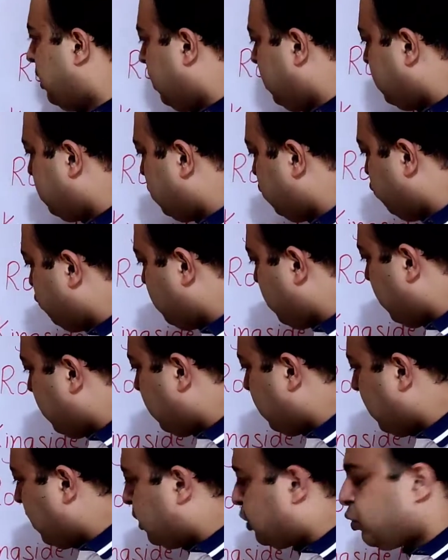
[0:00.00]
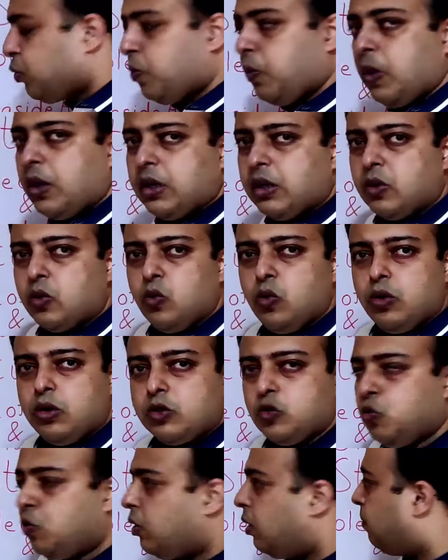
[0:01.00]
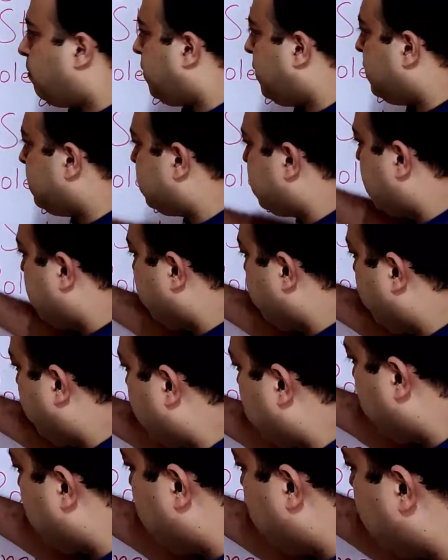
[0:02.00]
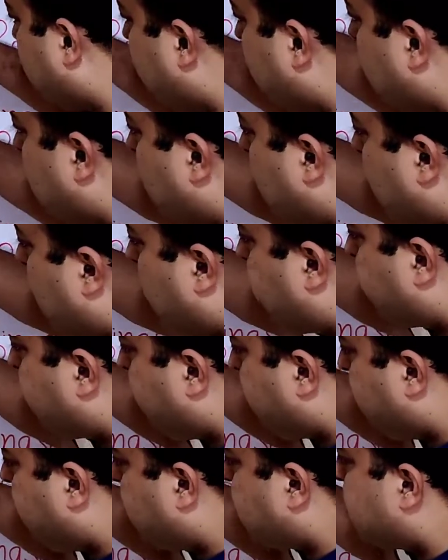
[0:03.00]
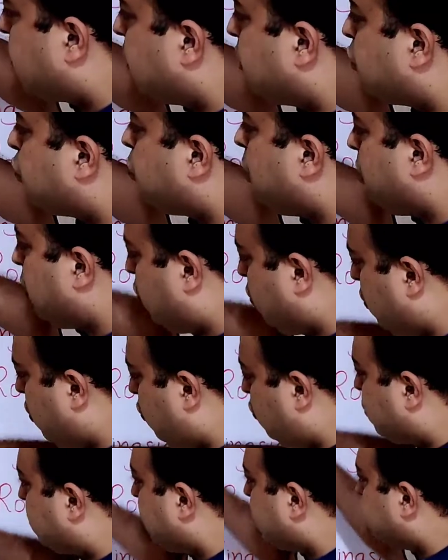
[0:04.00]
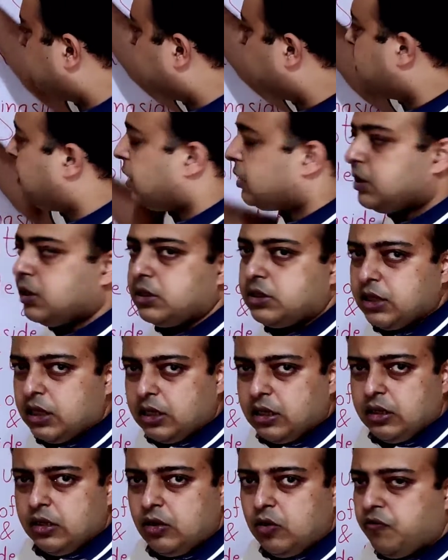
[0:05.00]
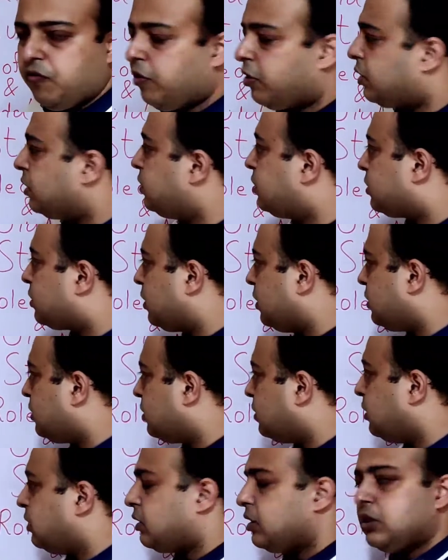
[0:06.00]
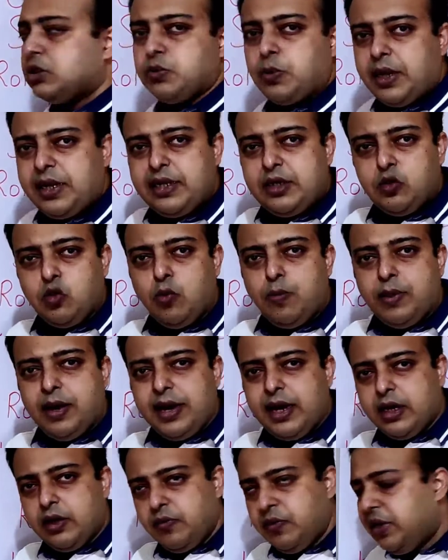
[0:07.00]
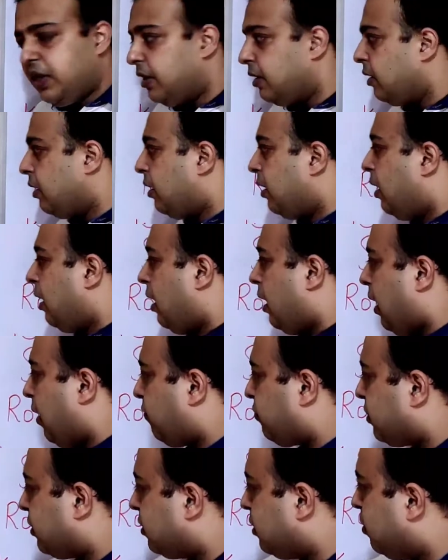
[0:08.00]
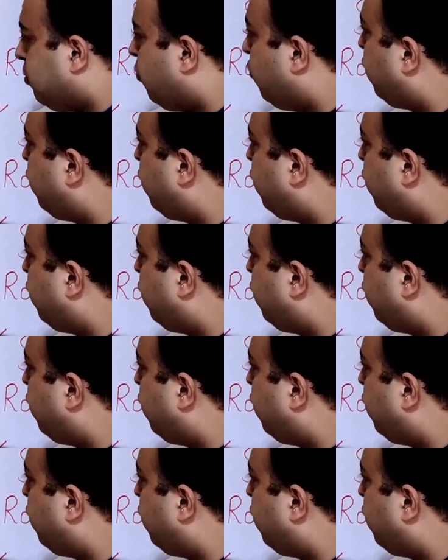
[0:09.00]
he is using the h1 rook to compensate for that. Afterwards he is going to use hg as a check. Now for instance, this is white to play and win. After the